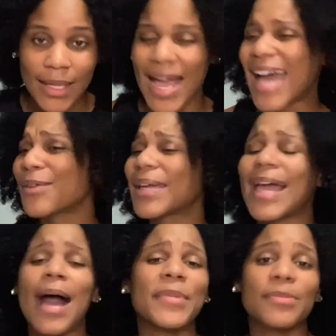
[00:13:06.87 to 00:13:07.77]
I don't care
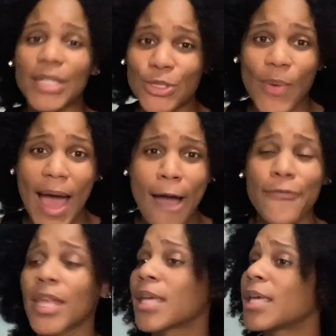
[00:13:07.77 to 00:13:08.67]
how much money you have.
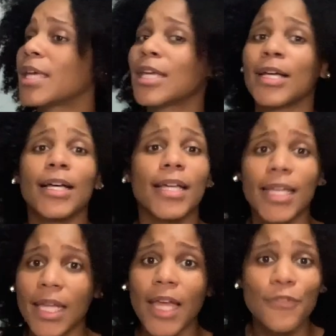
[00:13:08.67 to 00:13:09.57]

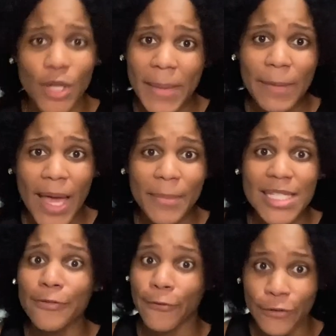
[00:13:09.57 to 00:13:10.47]
If you can make
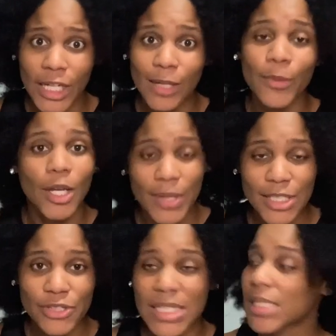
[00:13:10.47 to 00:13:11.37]
payments for free with no
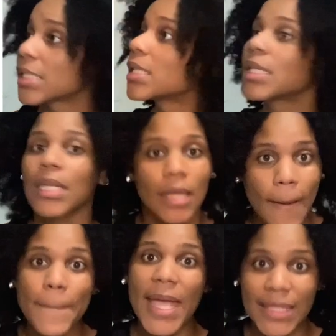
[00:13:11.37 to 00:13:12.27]
interest,
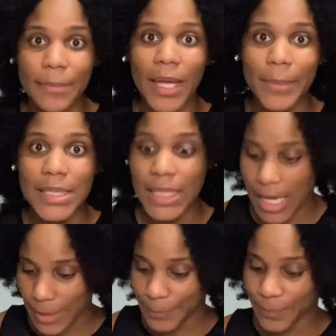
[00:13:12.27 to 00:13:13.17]
make them payments,
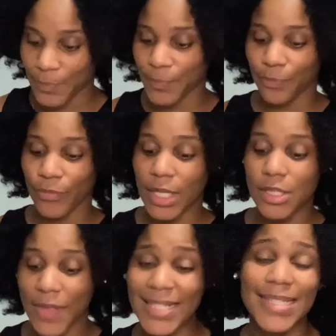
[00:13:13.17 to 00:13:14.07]
okay? So
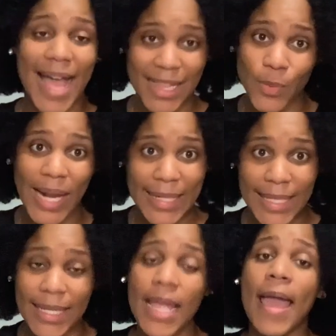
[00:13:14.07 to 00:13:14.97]
that's exactly what I
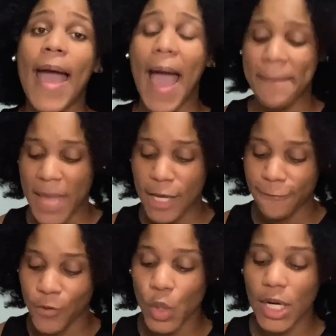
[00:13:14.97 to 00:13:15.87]
did. I made
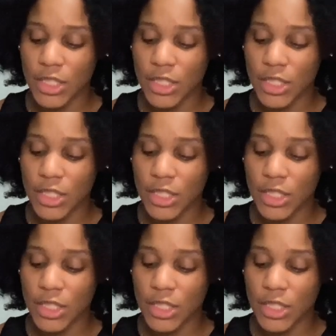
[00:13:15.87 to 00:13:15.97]
4